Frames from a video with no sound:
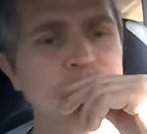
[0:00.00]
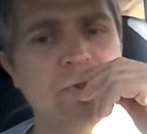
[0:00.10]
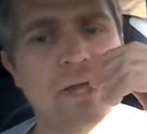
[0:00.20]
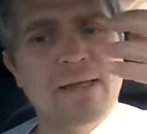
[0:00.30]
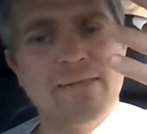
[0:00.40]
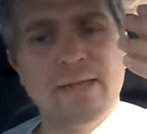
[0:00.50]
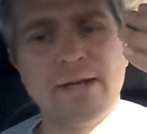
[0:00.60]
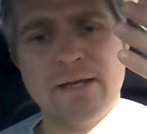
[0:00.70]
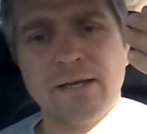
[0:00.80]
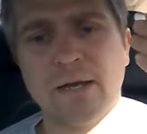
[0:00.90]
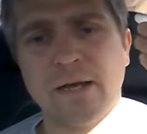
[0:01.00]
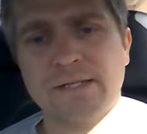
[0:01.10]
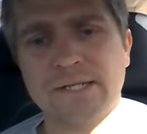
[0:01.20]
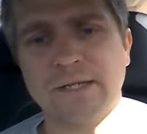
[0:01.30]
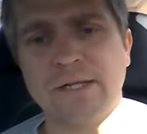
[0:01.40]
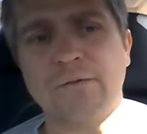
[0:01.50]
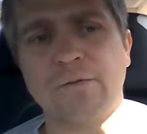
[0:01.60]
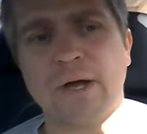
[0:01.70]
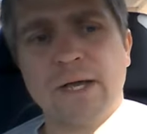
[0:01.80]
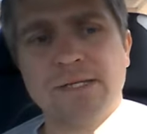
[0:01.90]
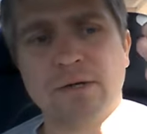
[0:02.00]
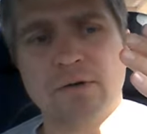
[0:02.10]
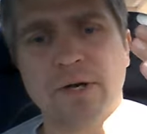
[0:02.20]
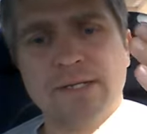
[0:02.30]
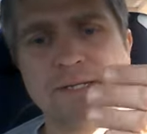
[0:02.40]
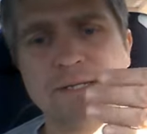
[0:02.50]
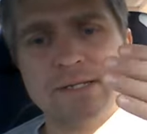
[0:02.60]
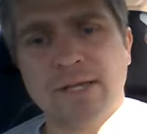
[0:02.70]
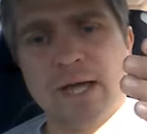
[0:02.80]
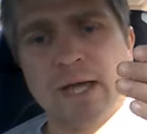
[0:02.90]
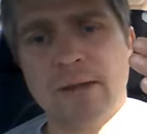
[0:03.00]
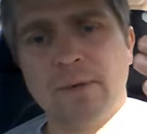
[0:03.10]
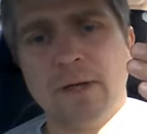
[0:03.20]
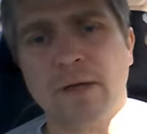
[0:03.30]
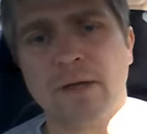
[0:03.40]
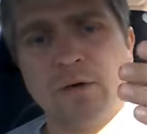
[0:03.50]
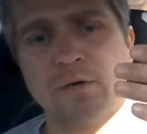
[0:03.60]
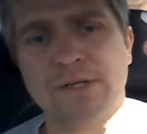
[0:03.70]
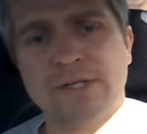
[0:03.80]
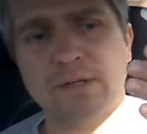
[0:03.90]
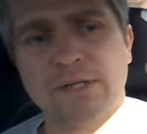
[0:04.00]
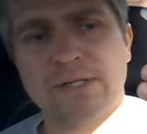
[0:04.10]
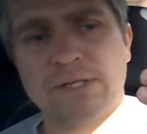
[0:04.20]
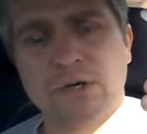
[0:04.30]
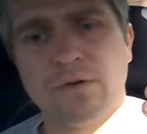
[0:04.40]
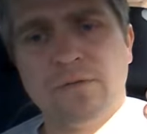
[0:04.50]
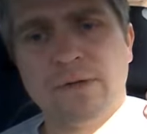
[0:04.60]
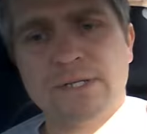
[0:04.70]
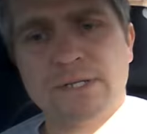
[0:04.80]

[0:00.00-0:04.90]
and then it solidifies and creates this limestone crystalline surface